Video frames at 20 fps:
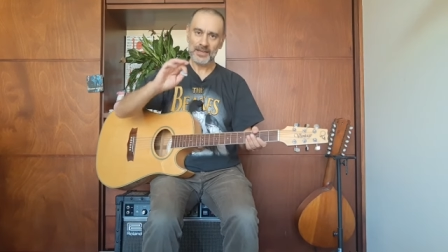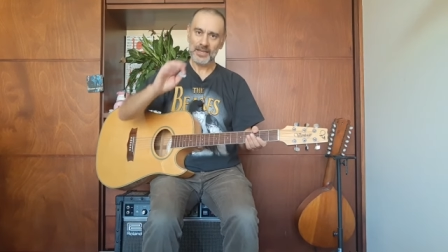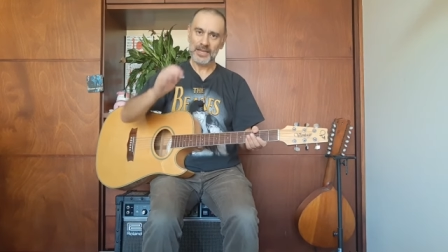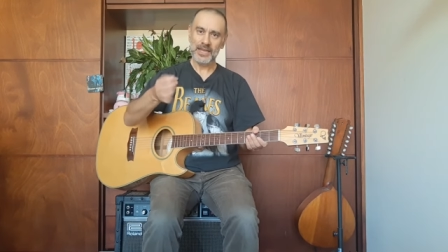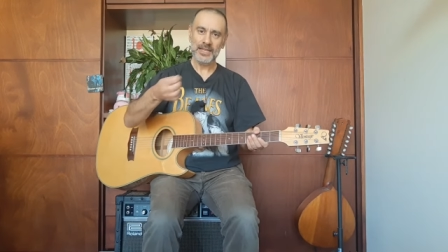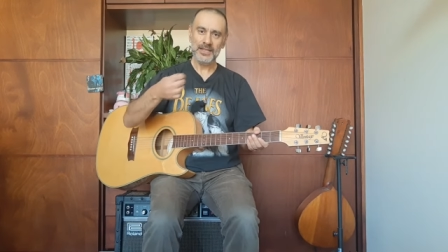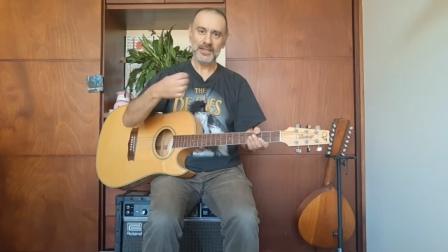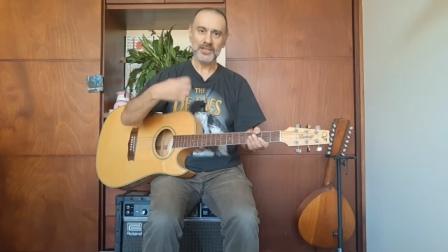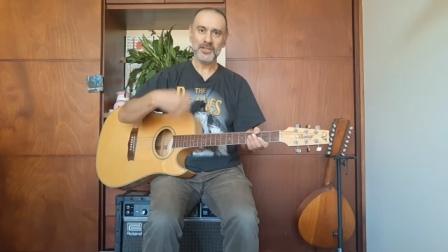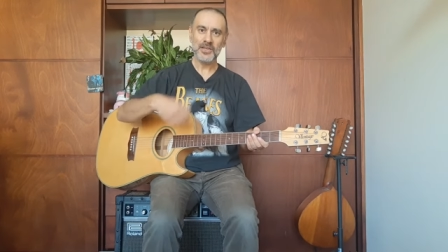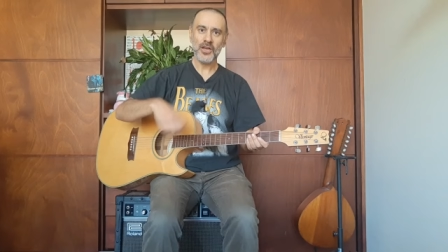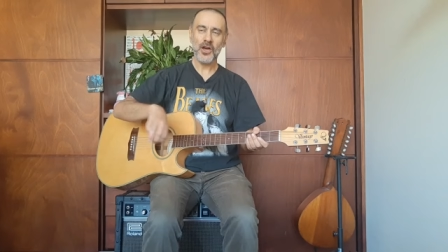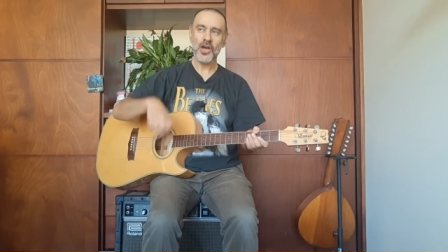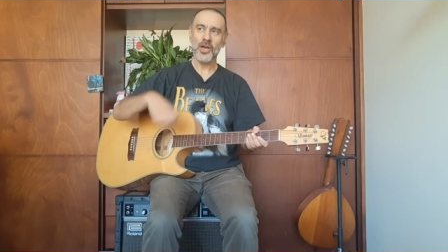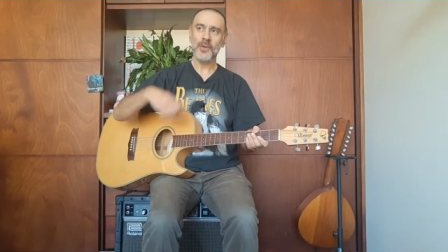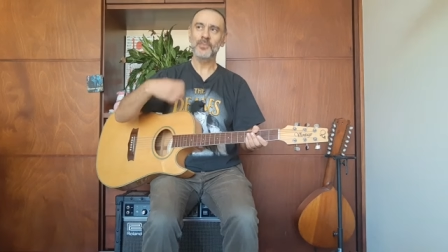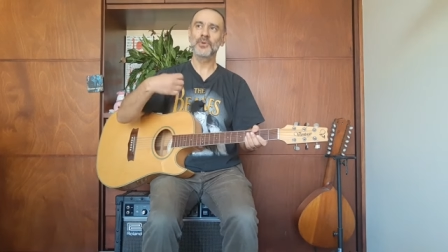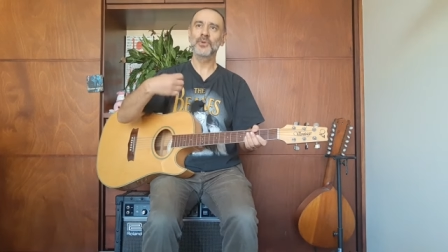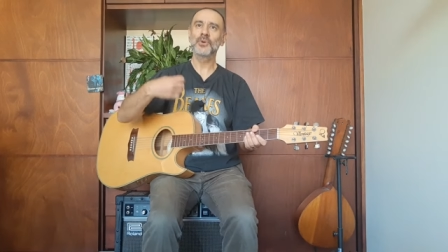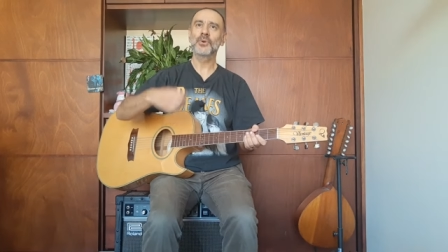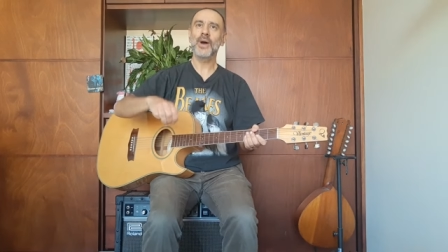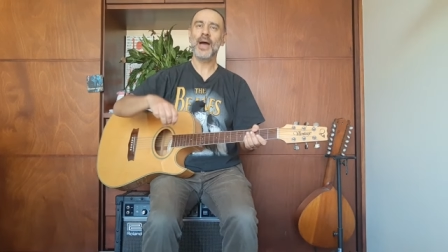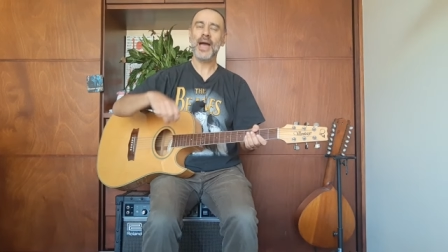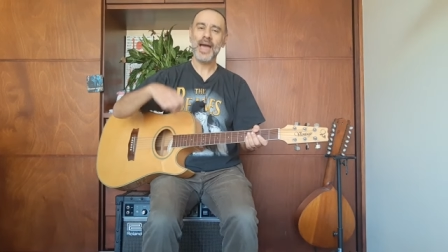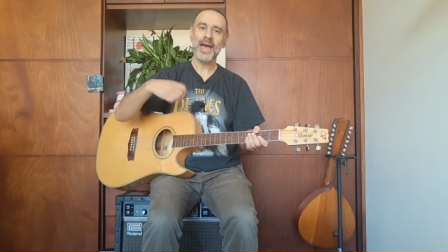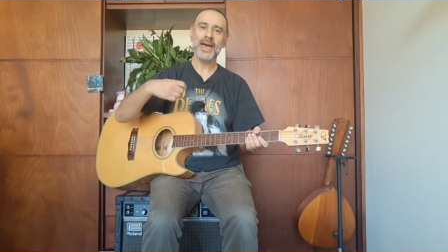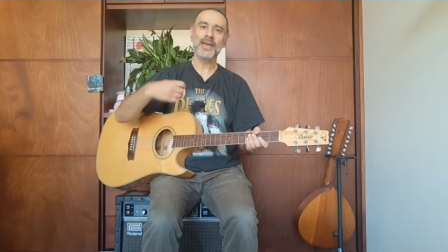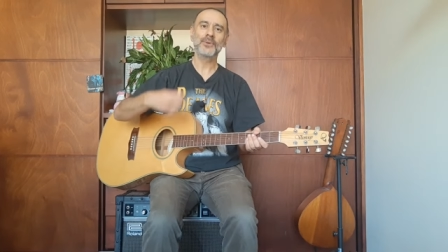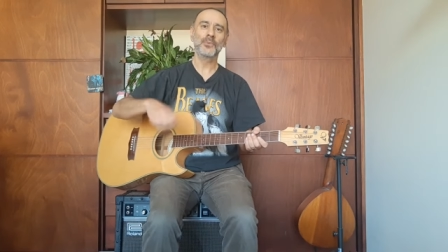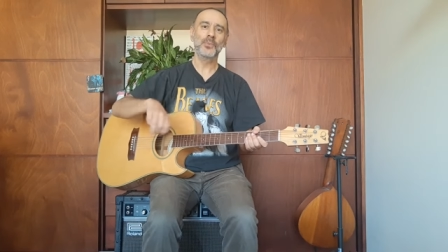in time your
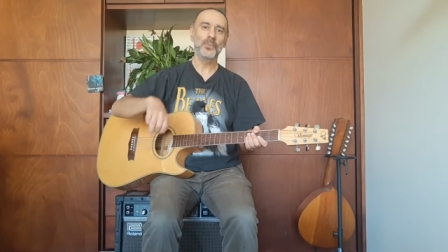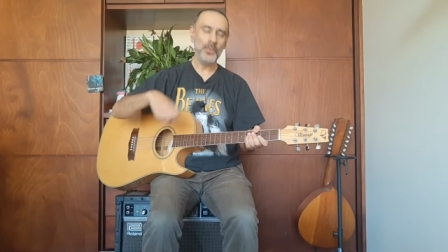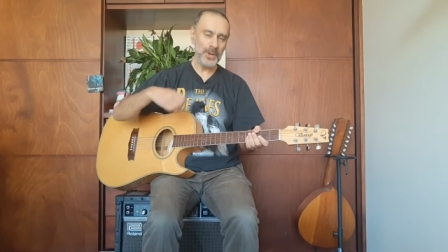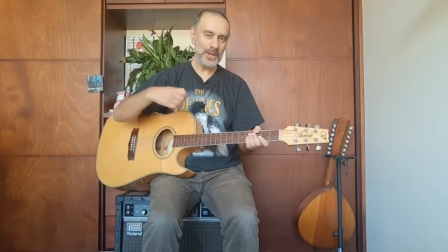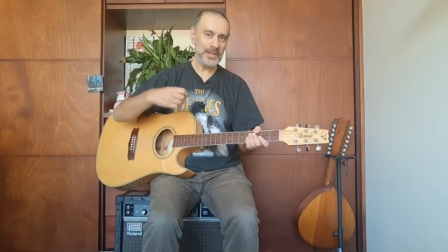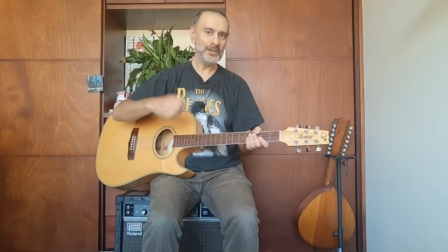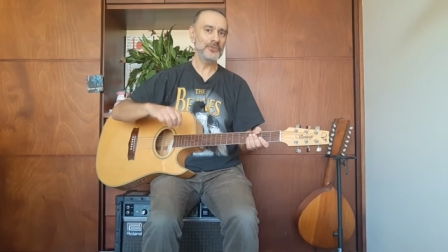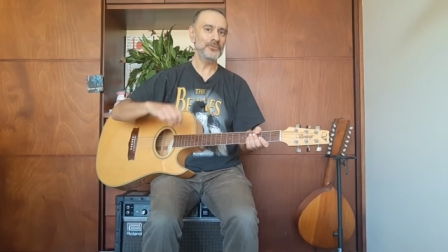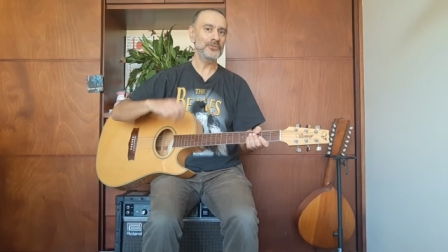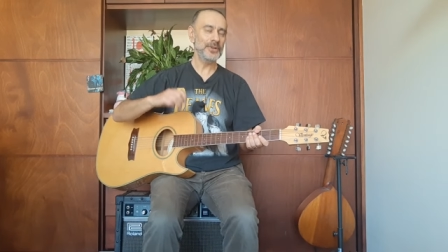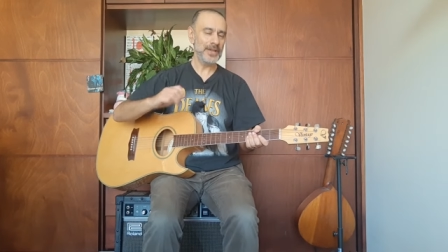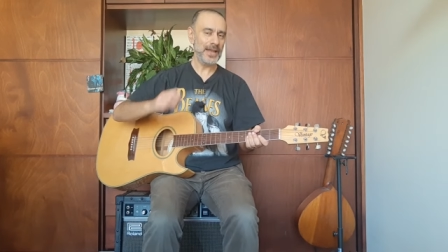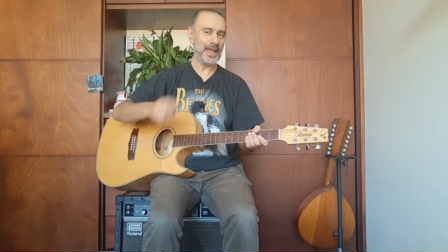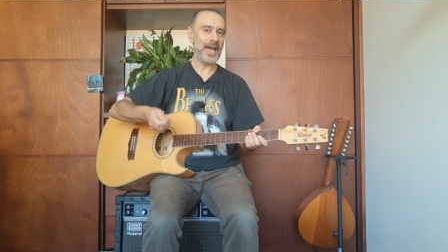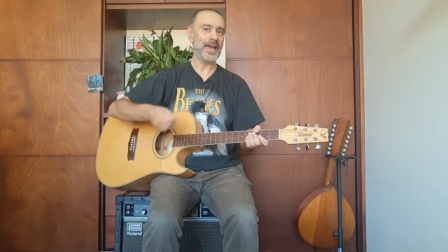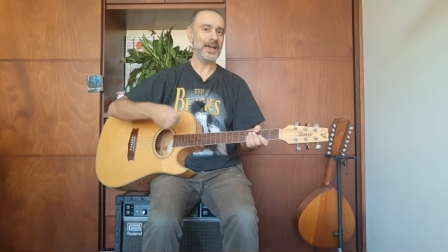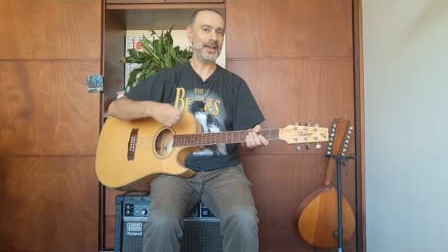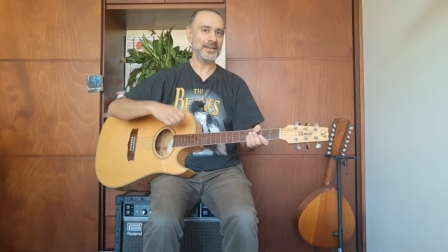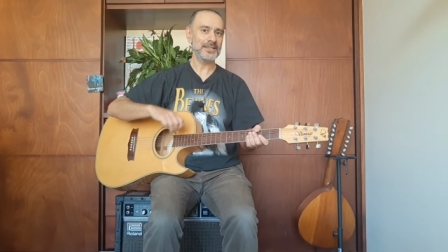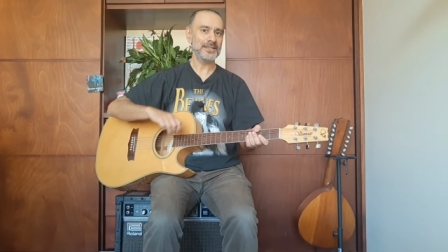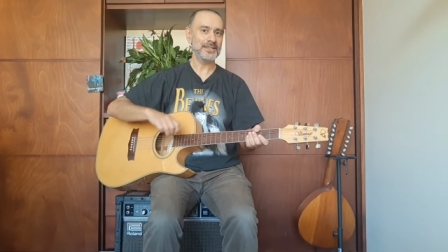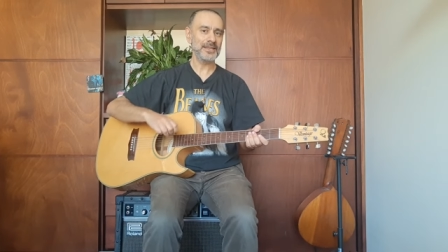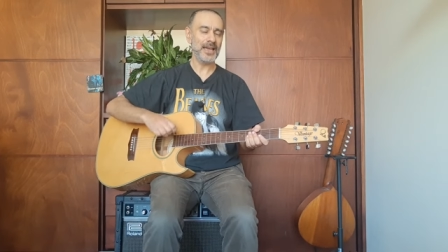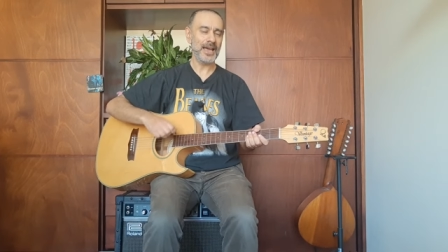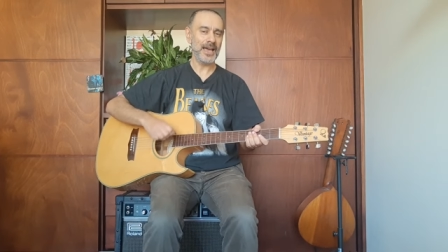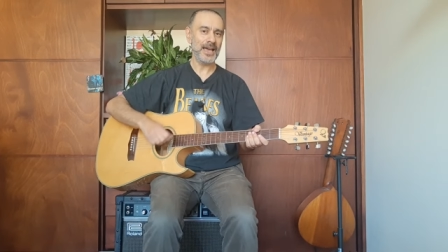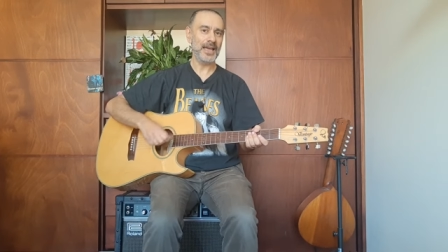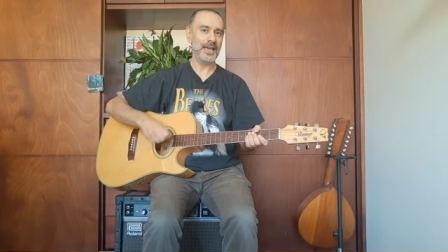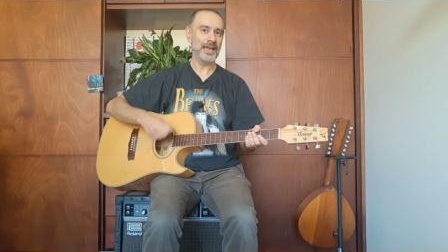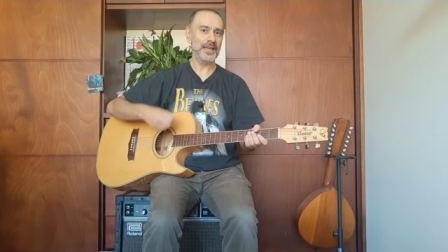hand will relax
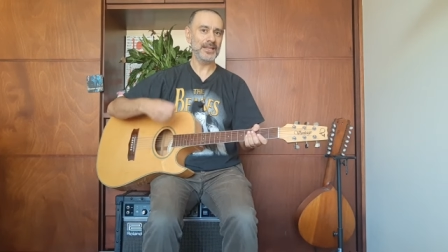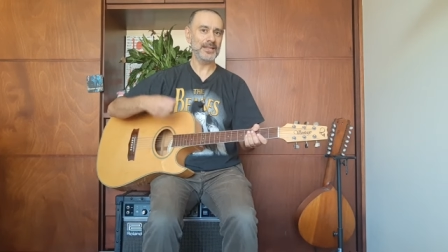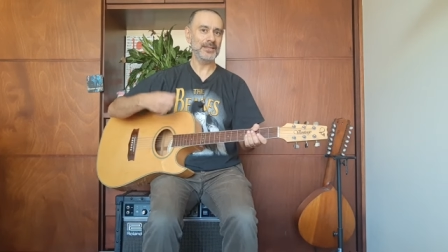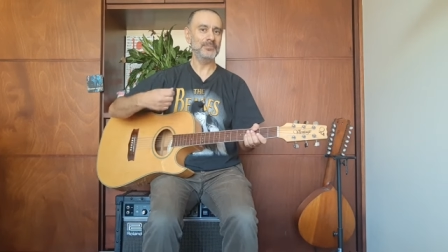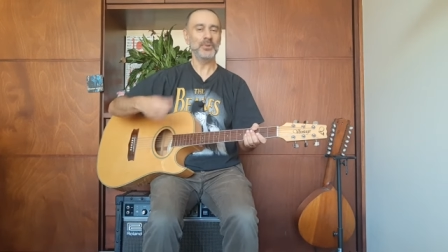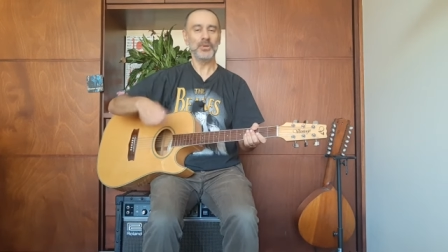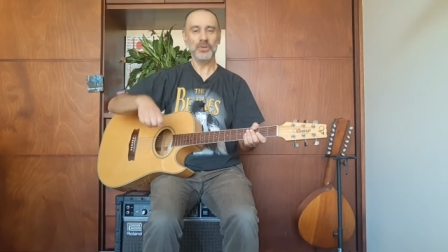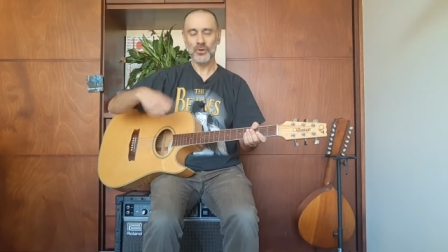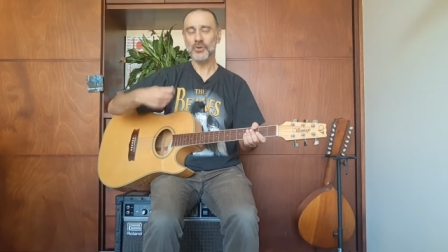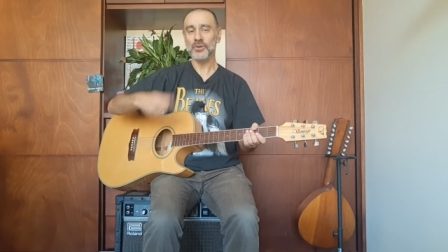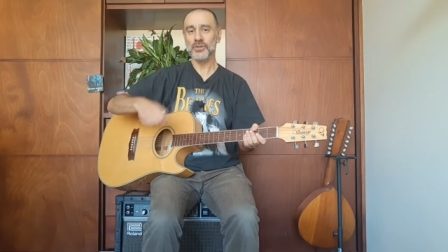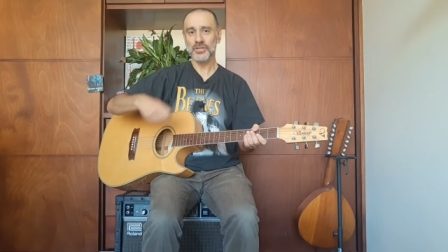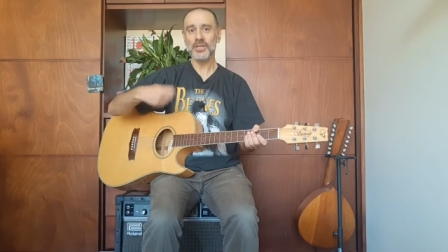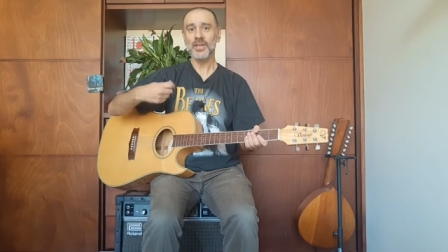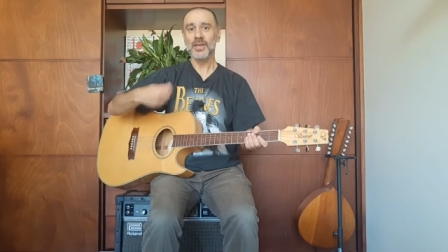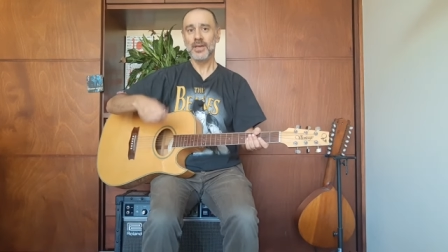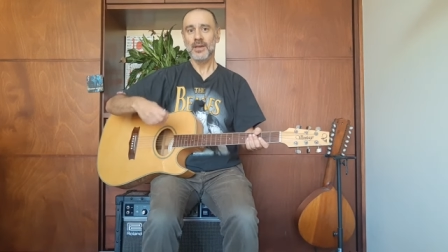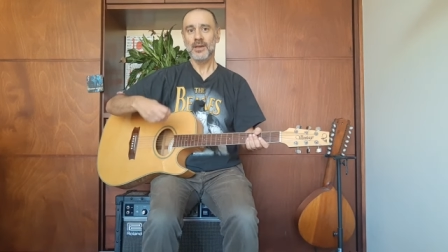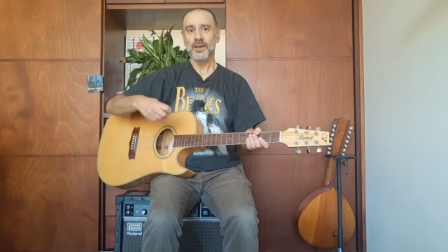and because